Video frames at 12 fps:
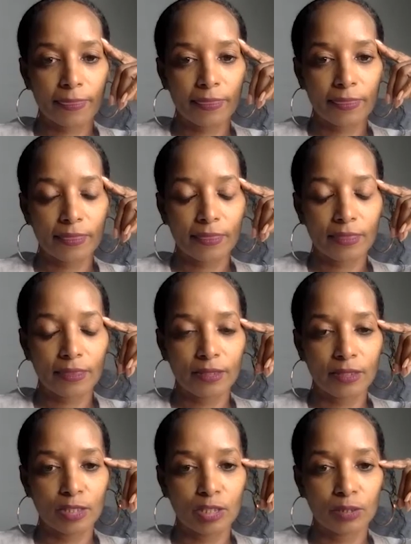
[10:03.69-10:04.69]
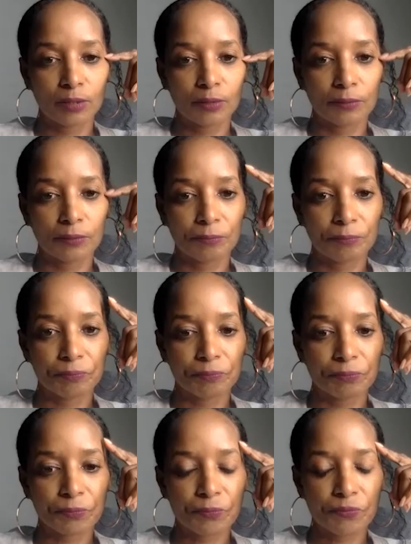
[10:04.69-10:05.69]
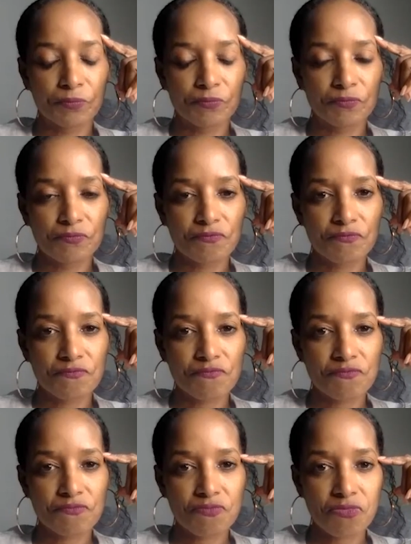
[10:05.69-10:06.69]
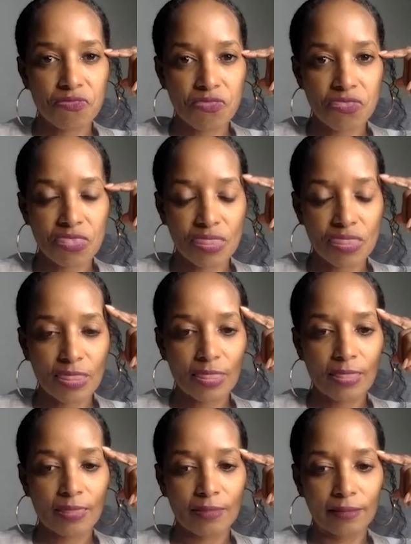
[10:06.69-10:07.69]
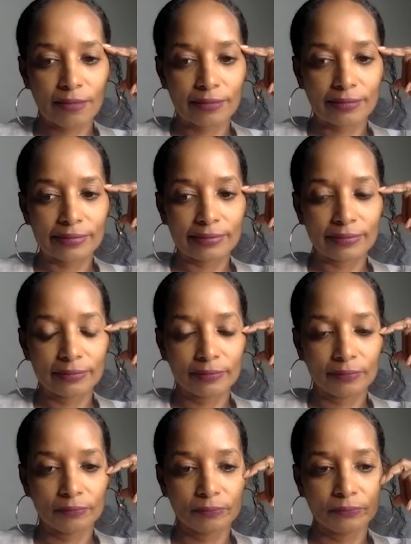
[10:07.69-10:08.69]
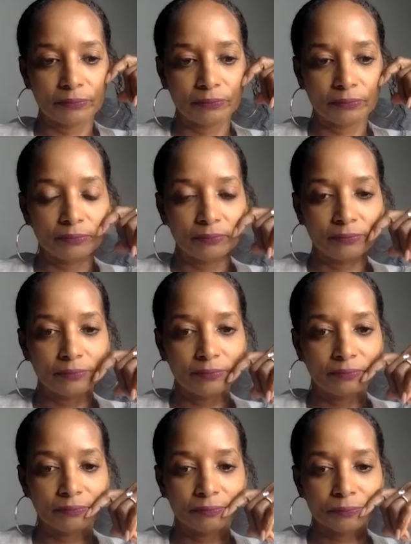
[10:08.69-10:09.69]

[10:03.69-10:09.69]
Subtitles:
[no speech]